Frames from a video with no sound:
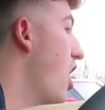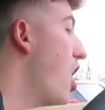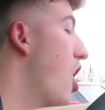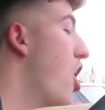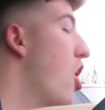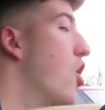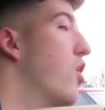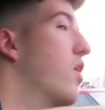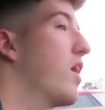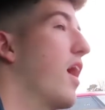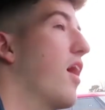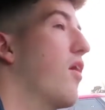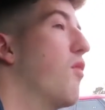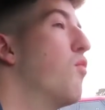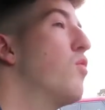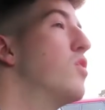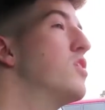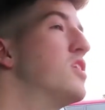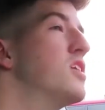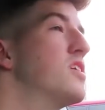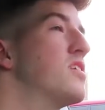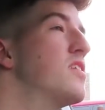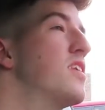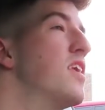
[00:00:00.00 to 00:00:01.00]
Okay, well
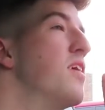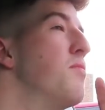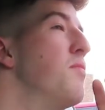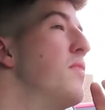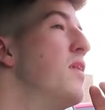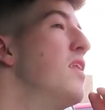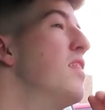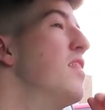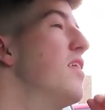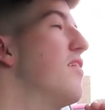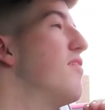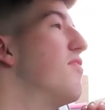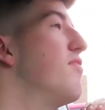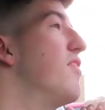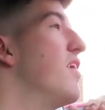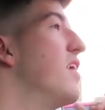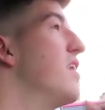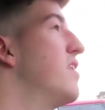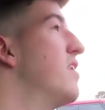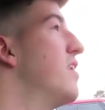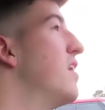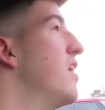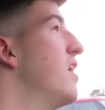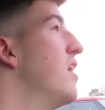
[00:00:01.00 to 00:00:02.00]
just give me the
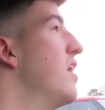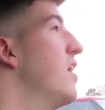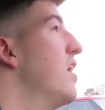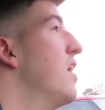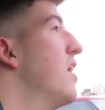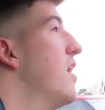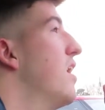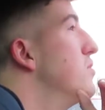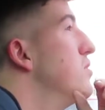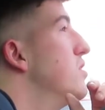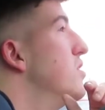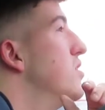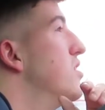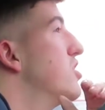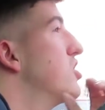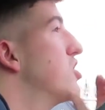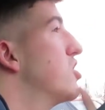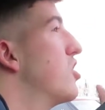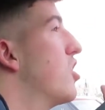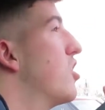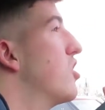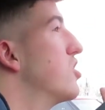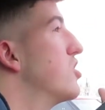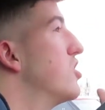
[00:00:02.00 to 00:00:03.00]
venti, the
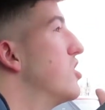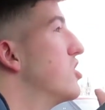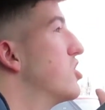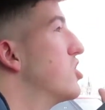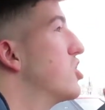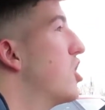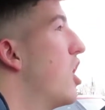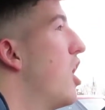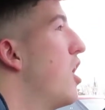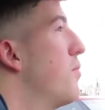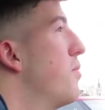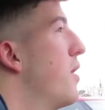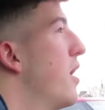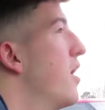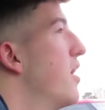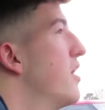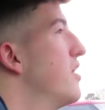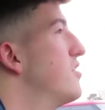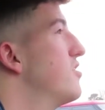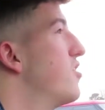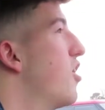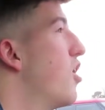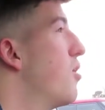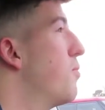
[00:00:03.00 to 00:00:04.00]

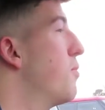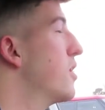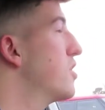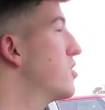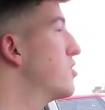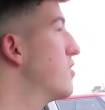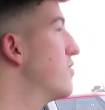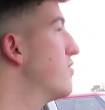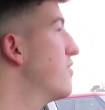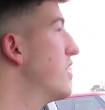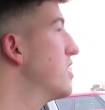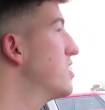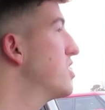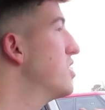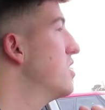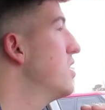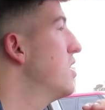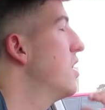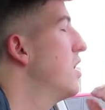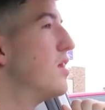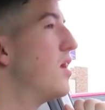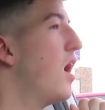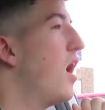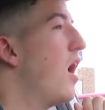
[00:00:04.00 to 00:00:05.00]
strawberry Starbucks refresher.
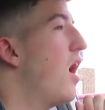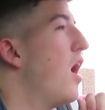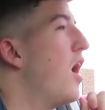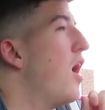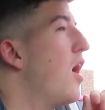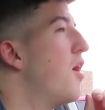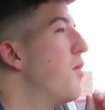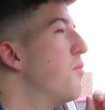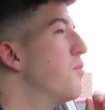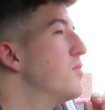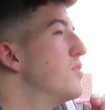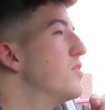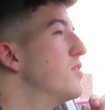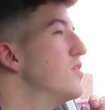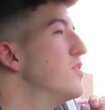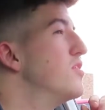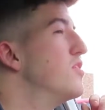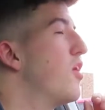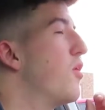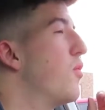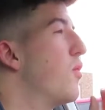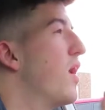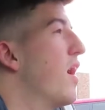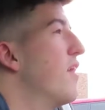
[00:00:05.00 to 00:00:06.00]

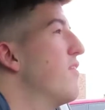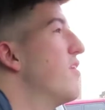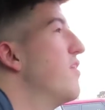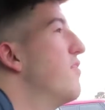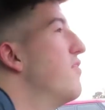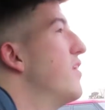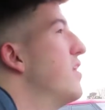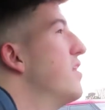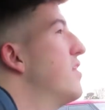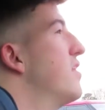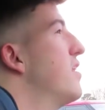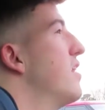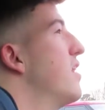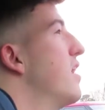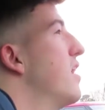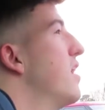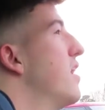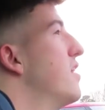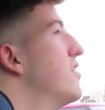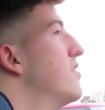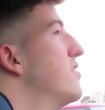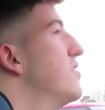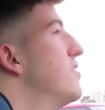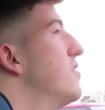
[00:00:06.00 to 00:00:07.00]
So we have a
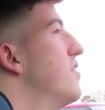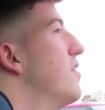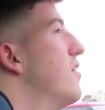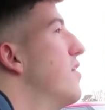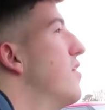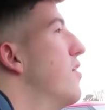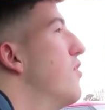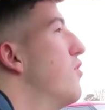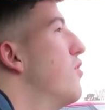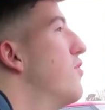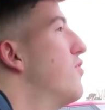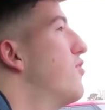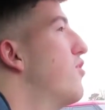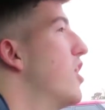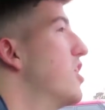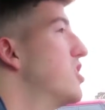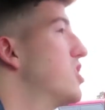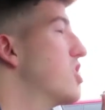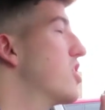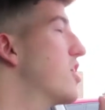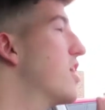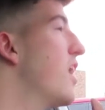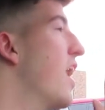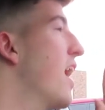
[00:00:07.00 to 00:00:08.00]
venti
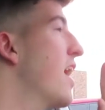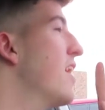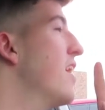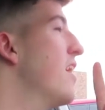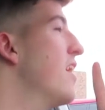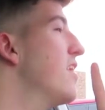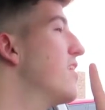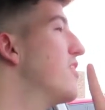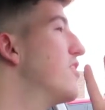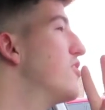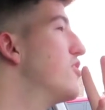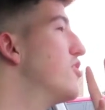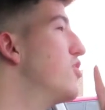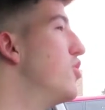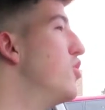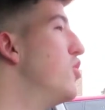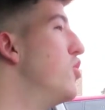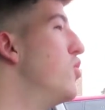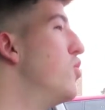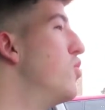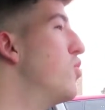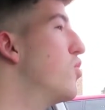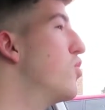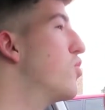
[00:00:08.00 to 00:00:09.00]
refresher. Can I get
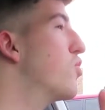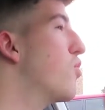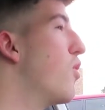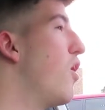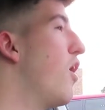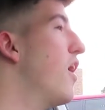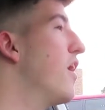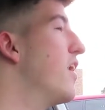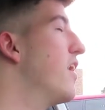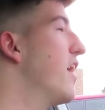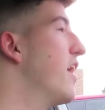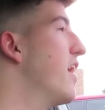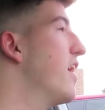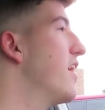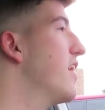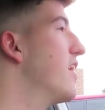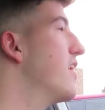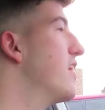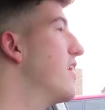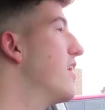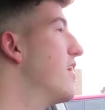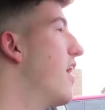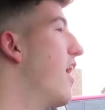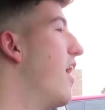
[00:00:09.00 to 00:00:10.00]
2
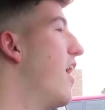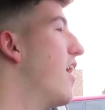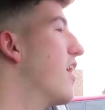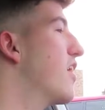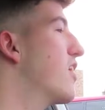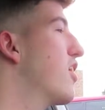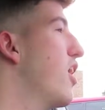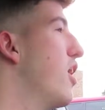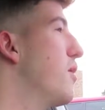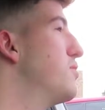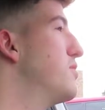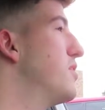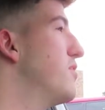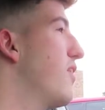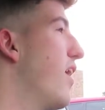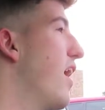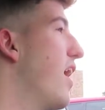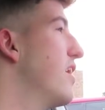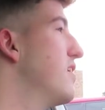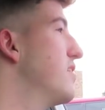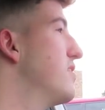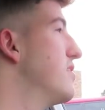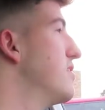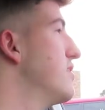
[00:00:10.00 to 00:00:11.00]
grande cups of
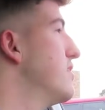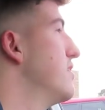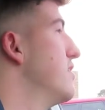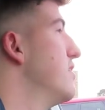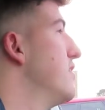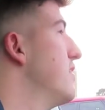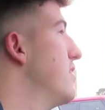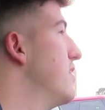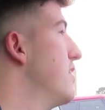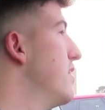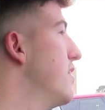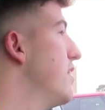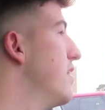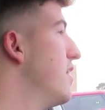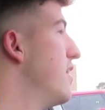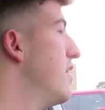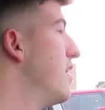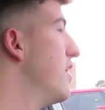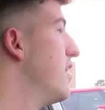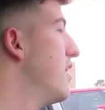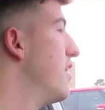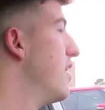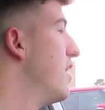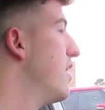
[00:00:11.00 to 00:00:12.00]
ice?
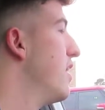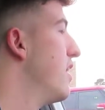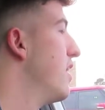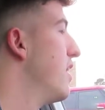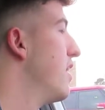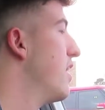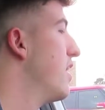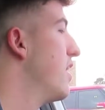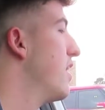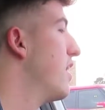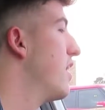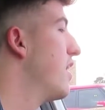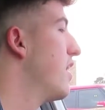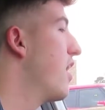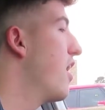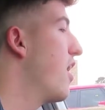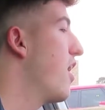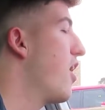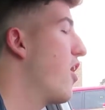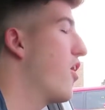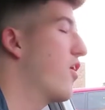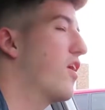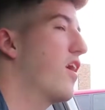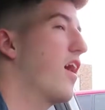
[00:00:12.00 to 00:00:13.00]
Yeah, I can do that for
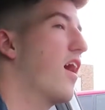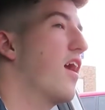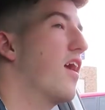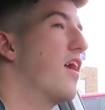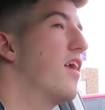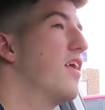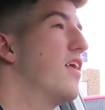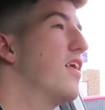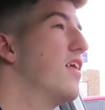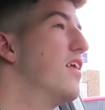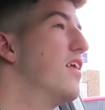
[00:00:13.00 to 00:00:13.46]
you. Okay,